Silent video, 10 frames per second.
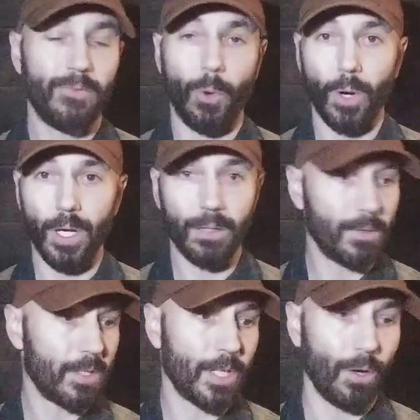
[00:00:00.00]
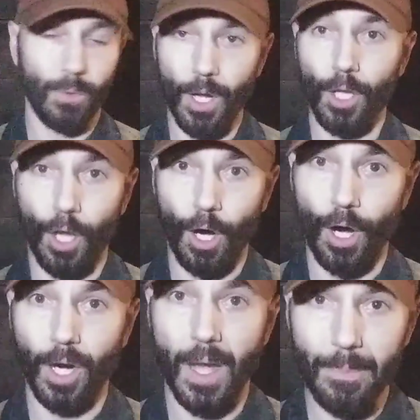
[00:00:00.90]
for a
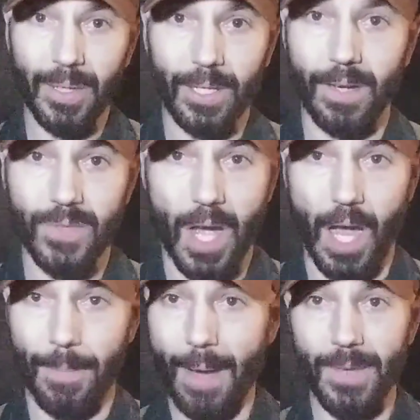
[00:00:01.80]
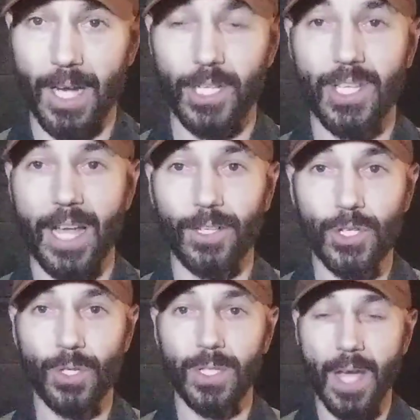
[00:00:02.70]
long period of time. I'm not exactly
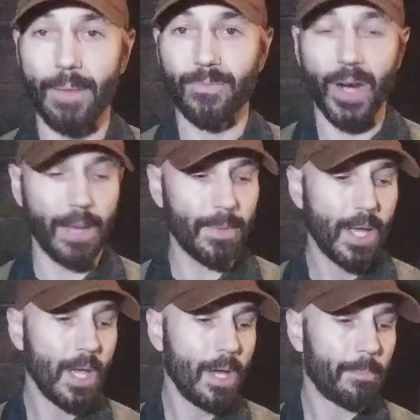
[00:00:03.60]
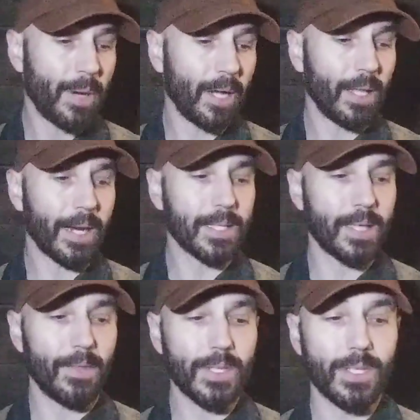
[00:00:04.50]
sure the time frame, but like I
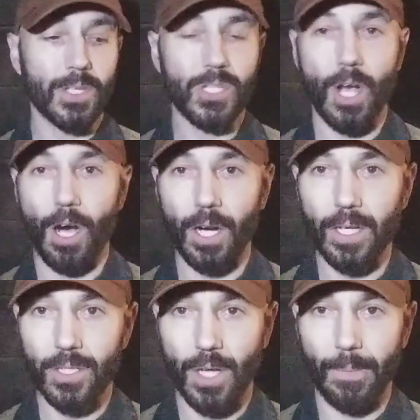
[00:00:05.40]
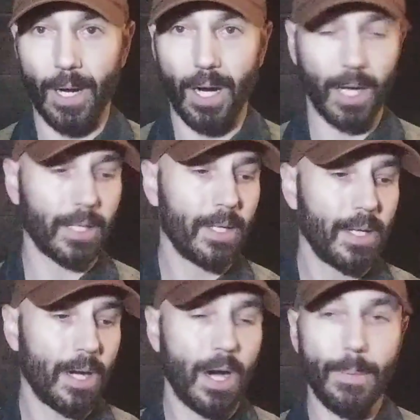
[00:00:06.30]
said, this is SOG tomahawk.
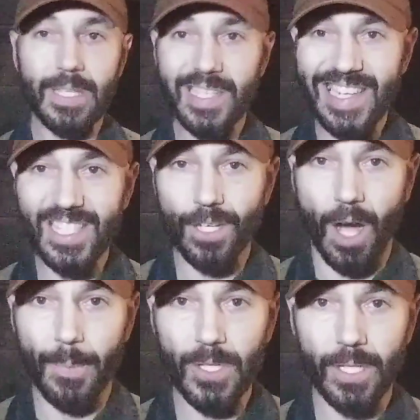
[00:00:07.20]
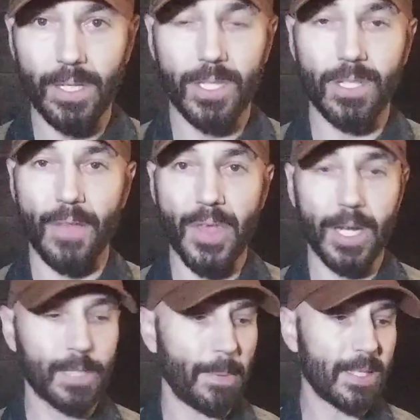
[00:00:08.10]
It's a decent option. It's not that
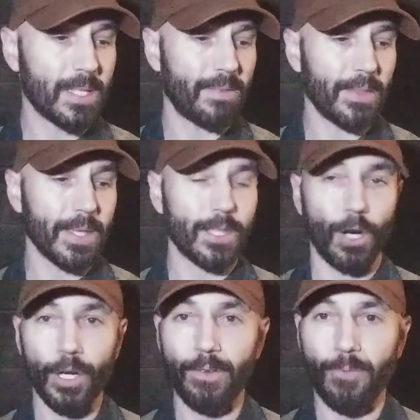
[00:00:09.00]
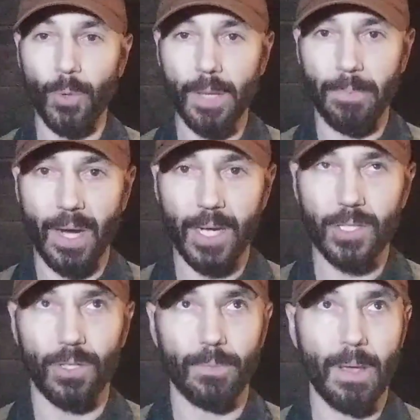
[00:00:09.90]
expensive. I think they're under
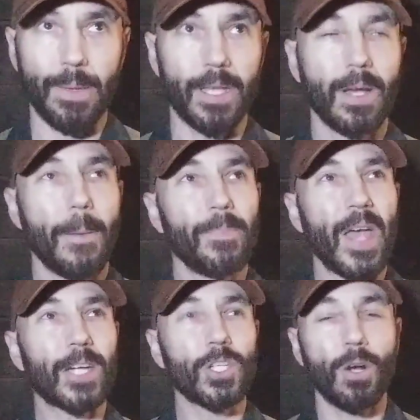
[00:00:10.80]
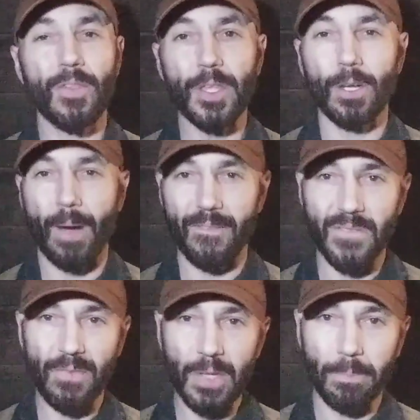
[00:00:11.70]
$40, or maybe, actually no, I think they're
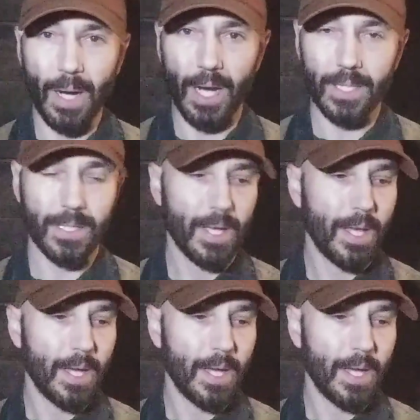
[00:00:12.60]
about $50.